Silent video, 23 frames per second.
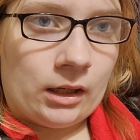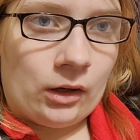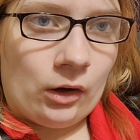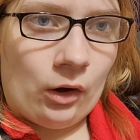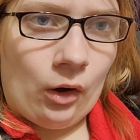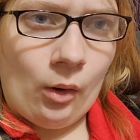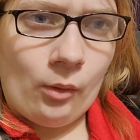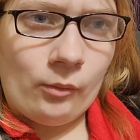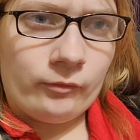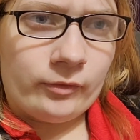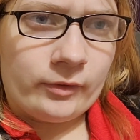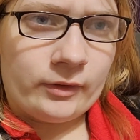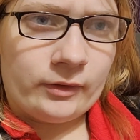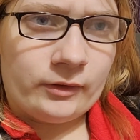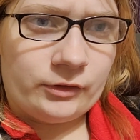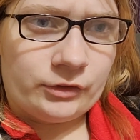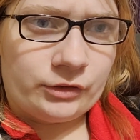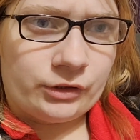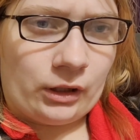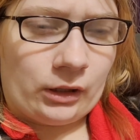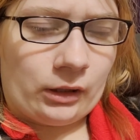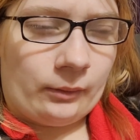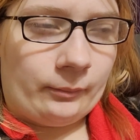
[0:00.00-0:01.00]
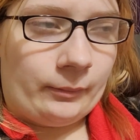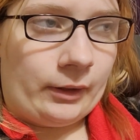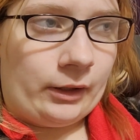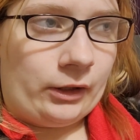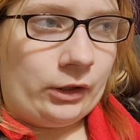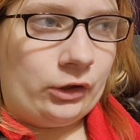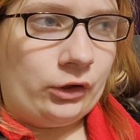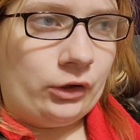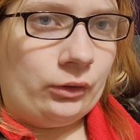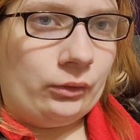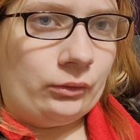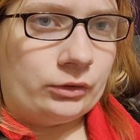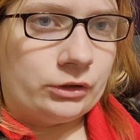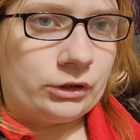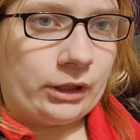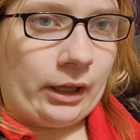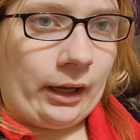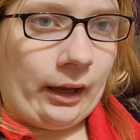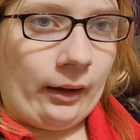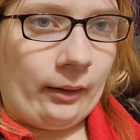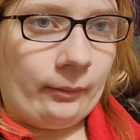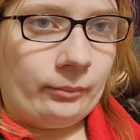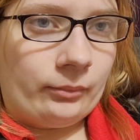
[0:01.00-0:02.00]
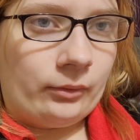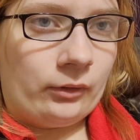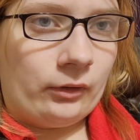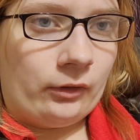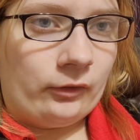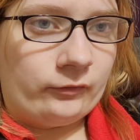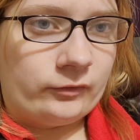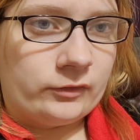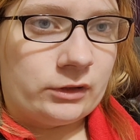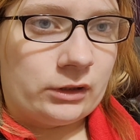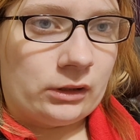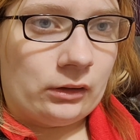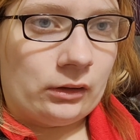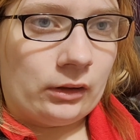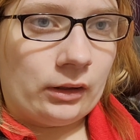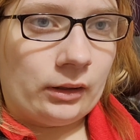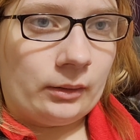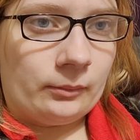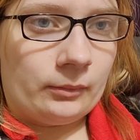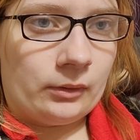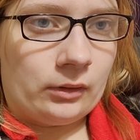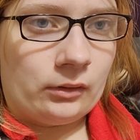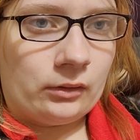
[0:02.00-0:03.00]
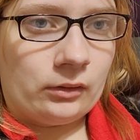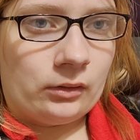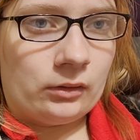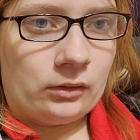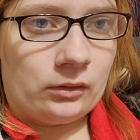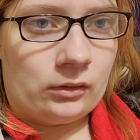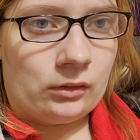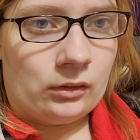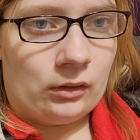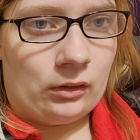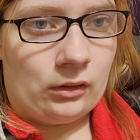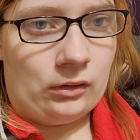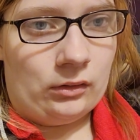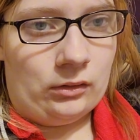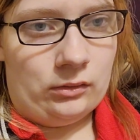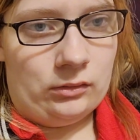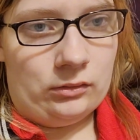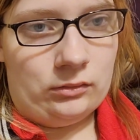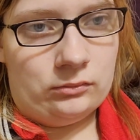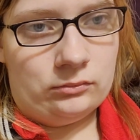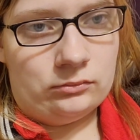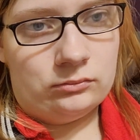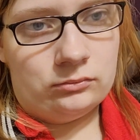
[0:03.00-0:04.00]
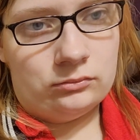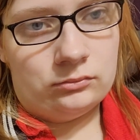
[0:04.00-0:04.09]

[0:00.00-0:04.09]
Hopefully there's not gonna be a huge gap of time, because